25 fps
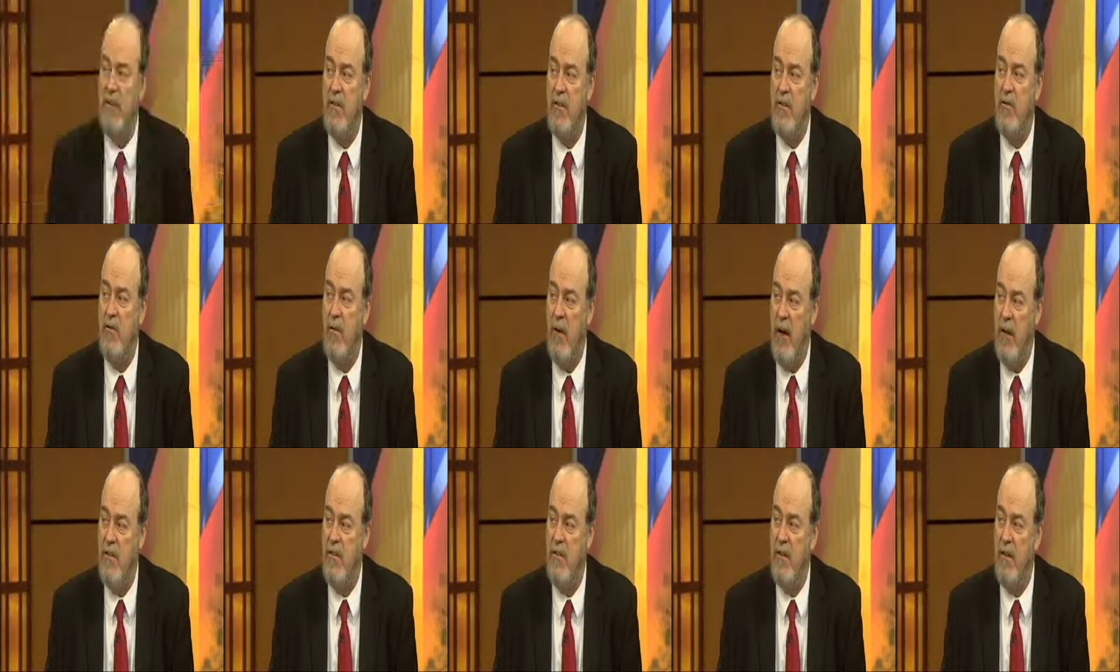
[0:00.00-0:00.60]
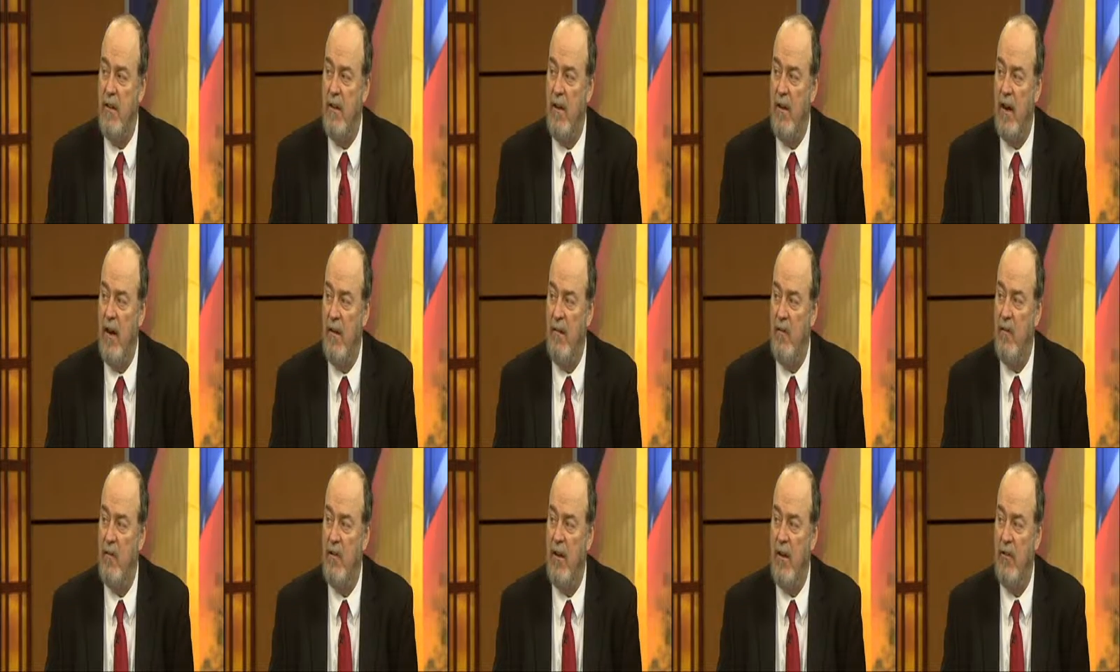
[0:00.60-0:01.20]
a tragic thing
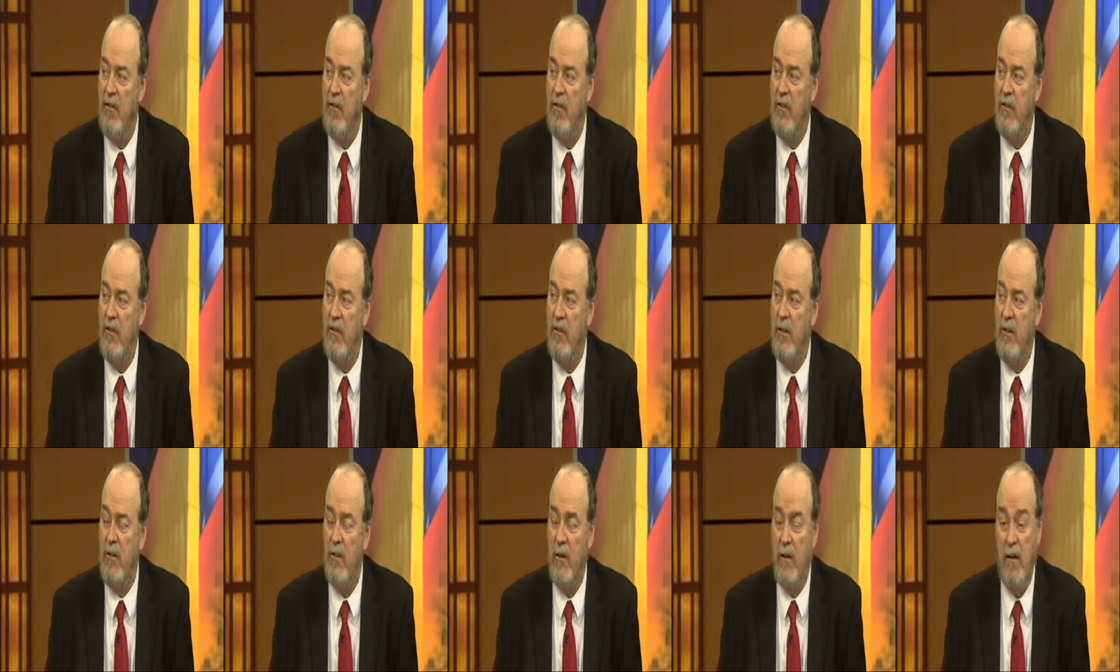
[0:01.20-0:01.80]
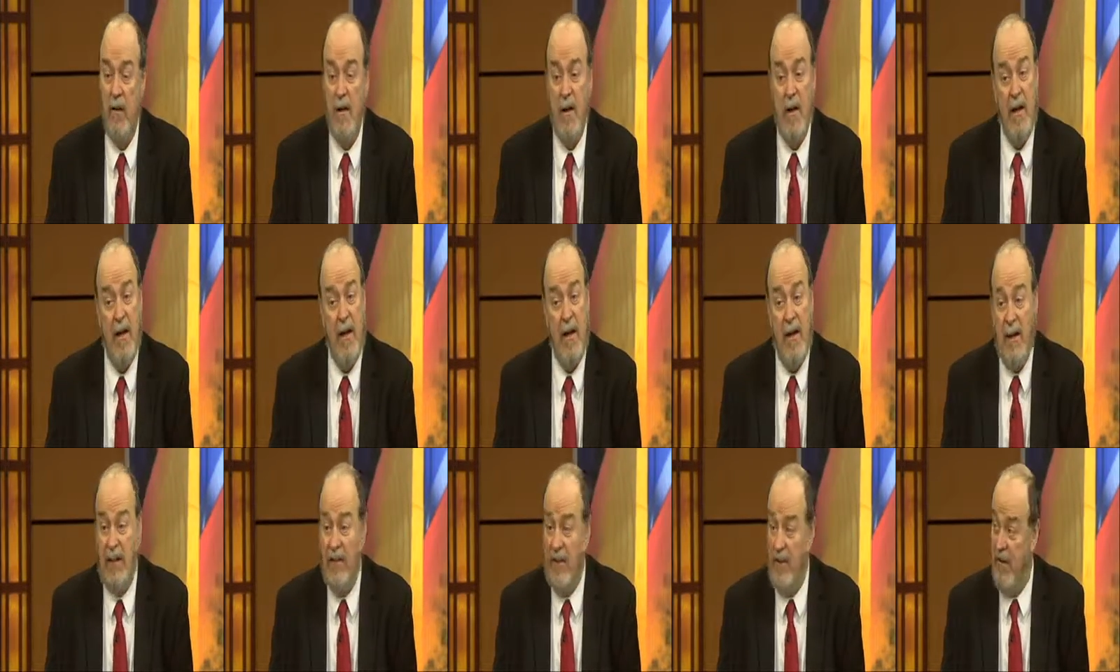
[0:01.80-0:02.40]
ever starts to occur.
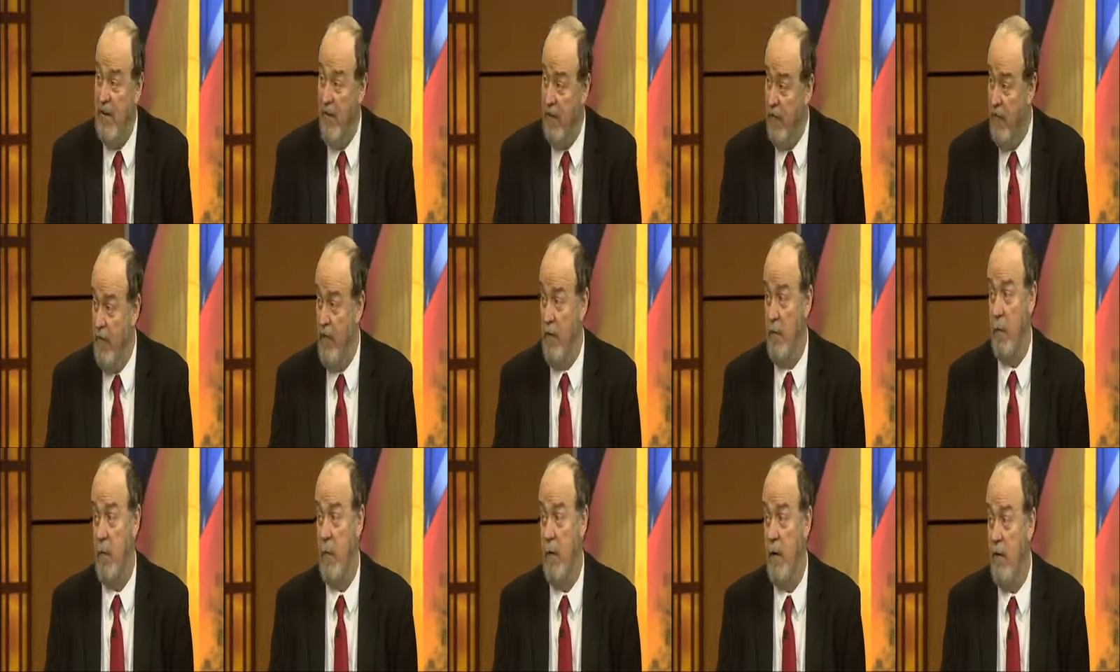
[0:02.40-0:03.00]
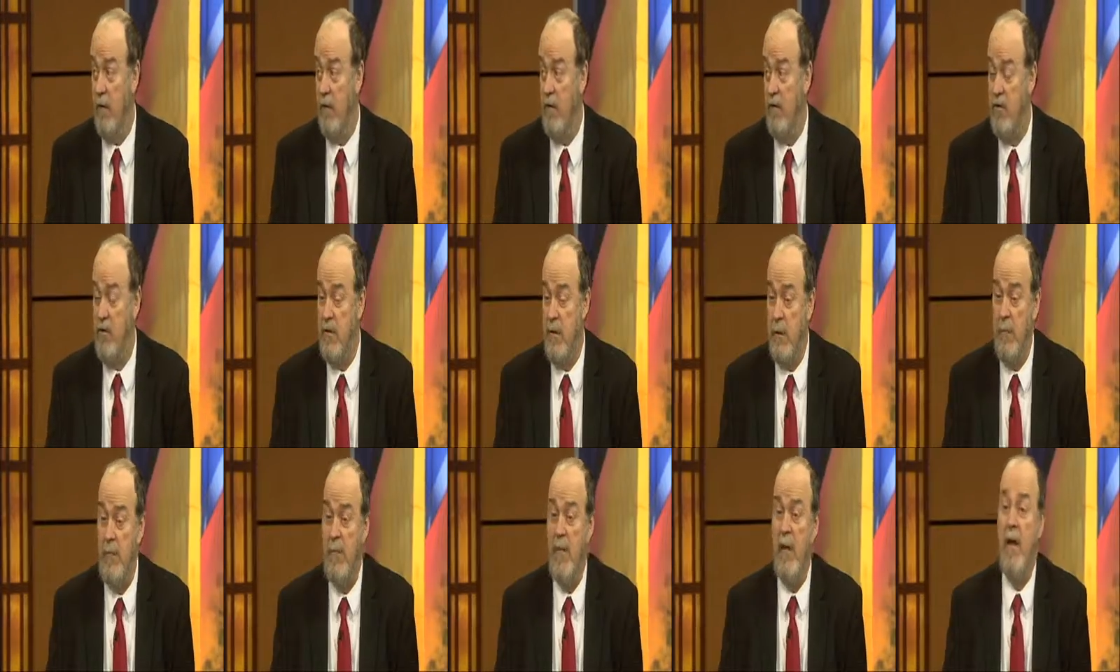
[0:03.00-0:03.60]
It's a different approach.
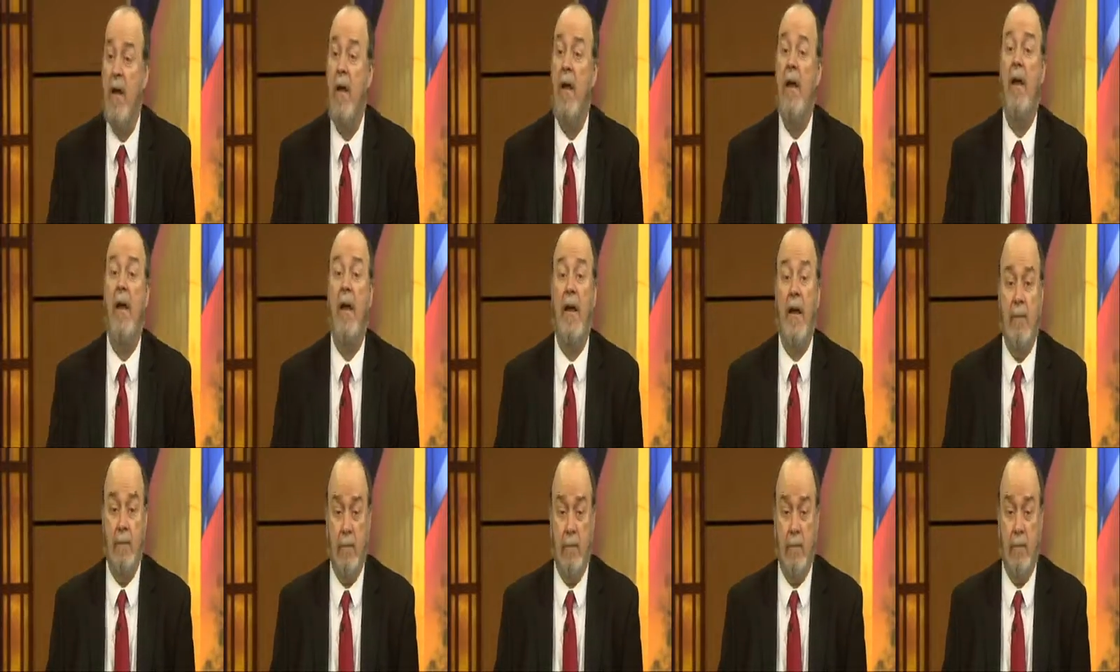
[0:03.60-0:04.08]
It